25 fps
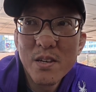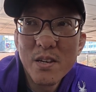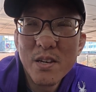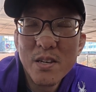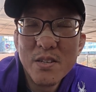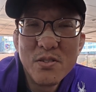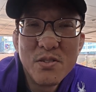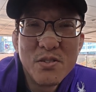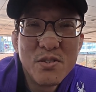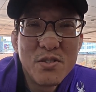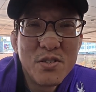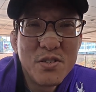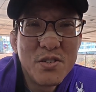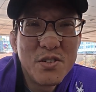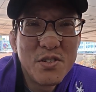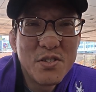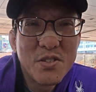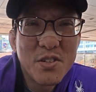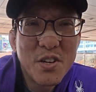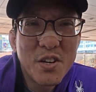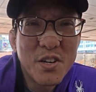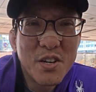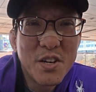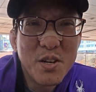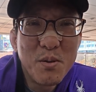Isn't she
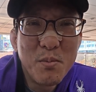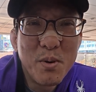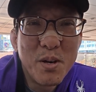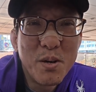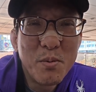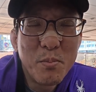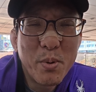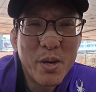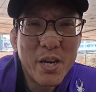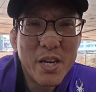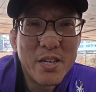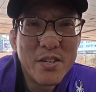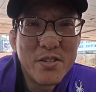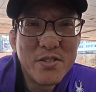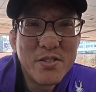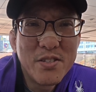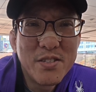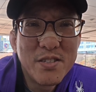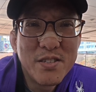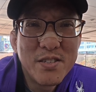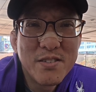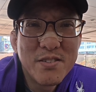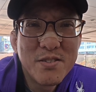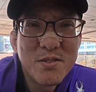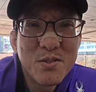just talking about
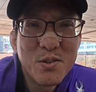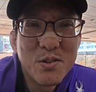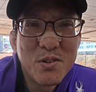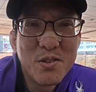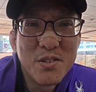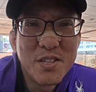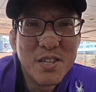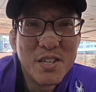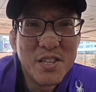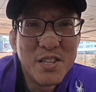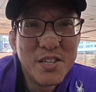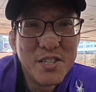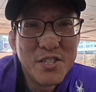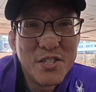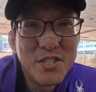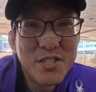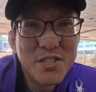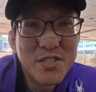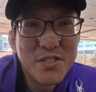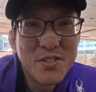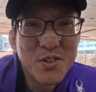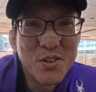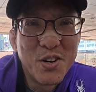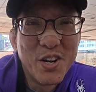patience or diligence?